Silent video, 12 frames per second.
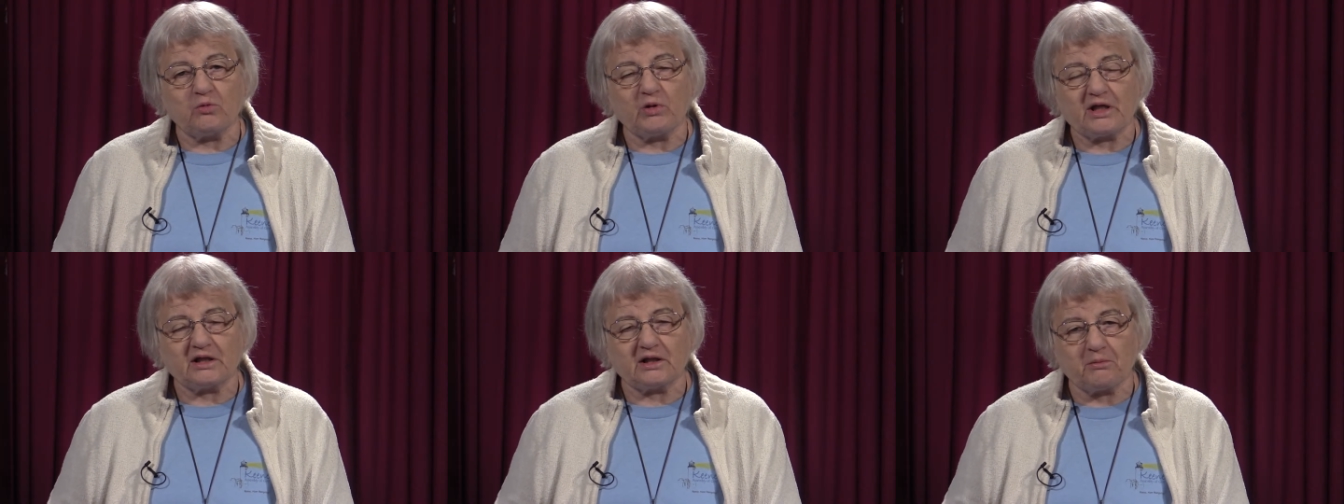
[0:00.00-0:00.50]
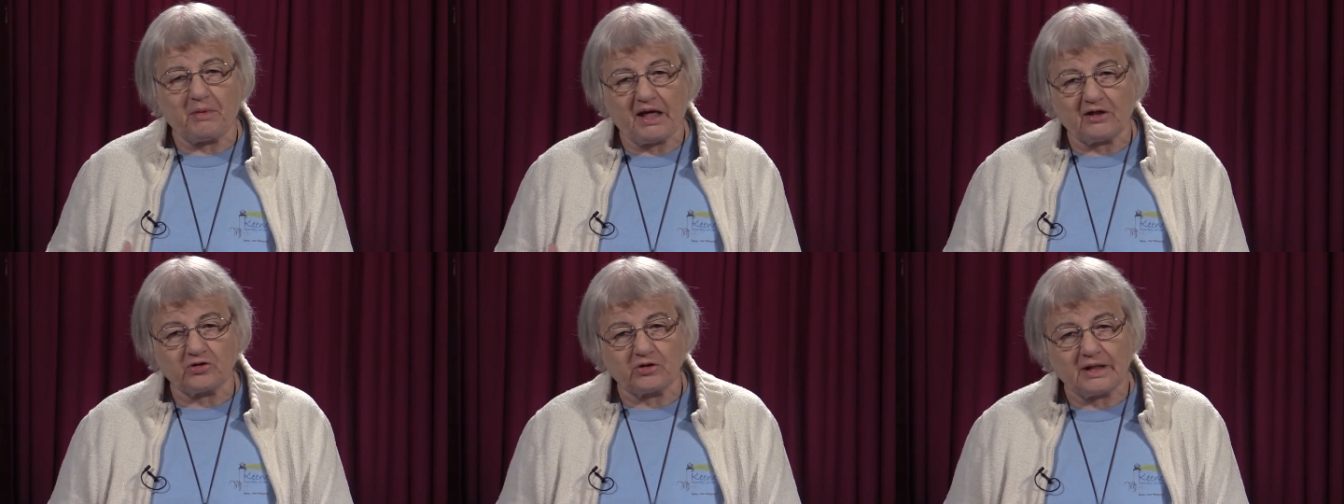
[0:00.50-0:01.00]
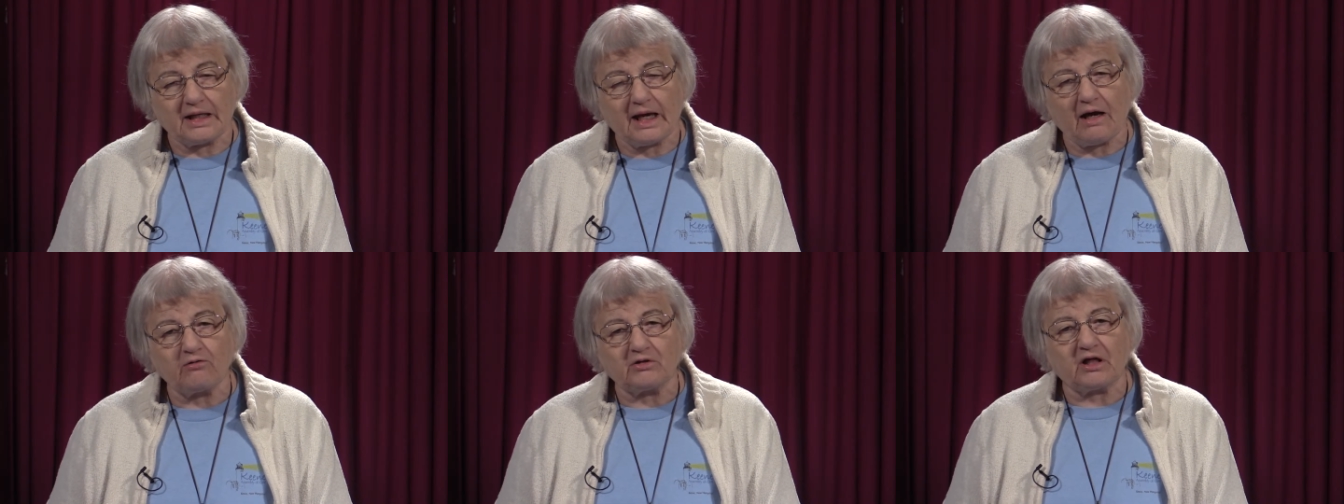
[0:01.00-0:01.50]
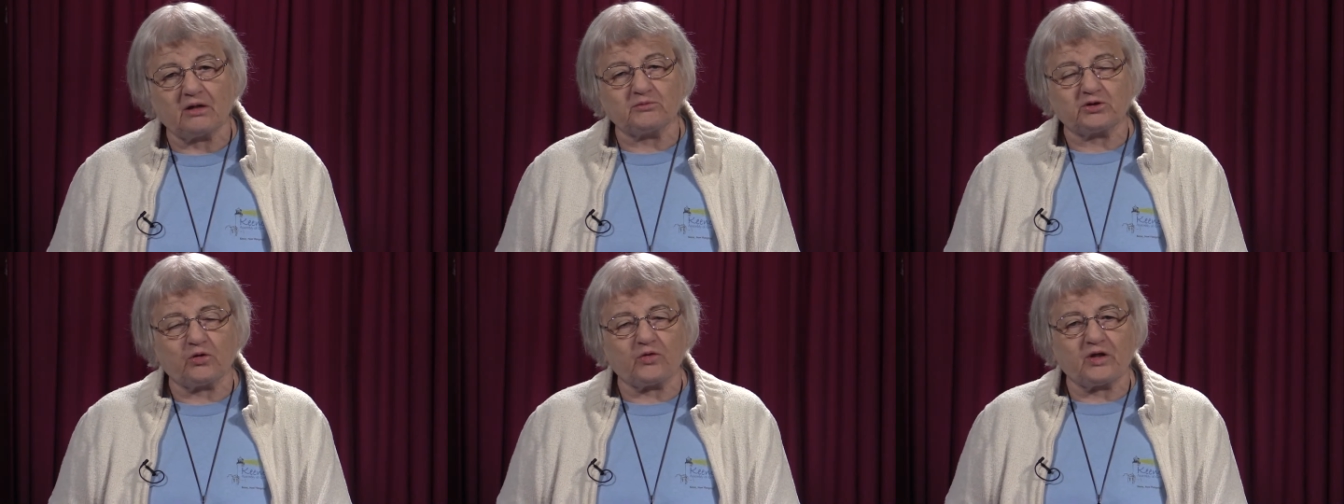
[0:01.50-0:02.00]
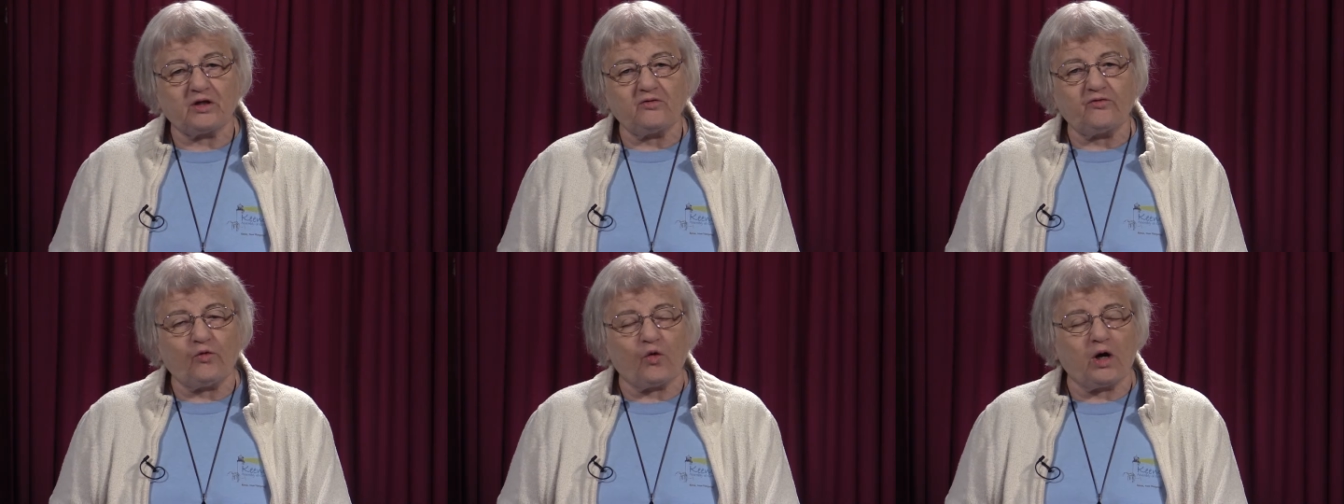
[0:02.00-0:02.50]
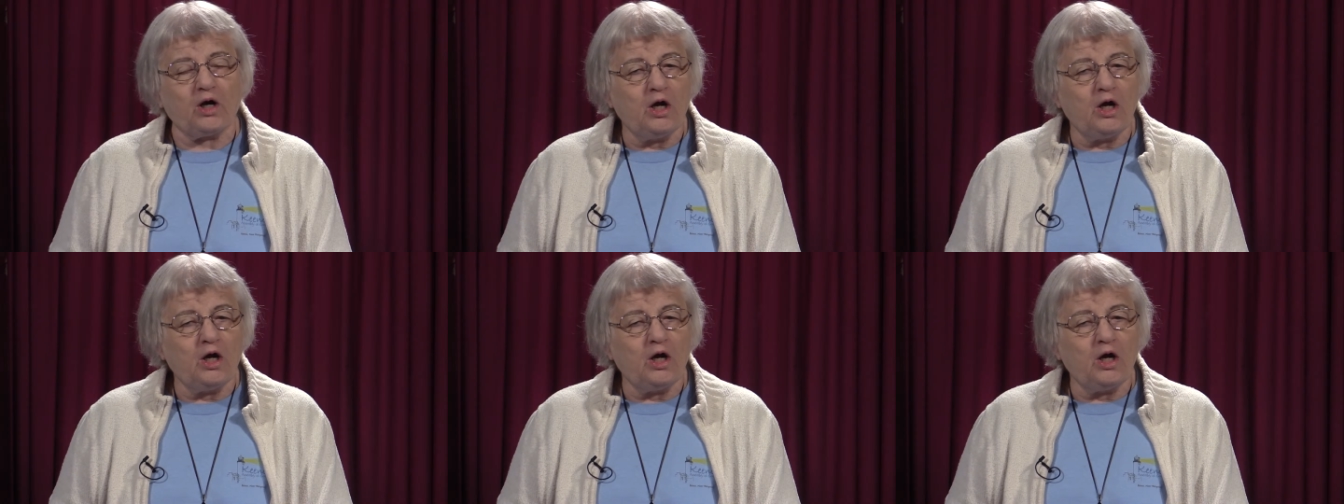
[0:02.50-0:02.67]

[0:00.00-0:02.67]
We can imagine the outcome, so therefore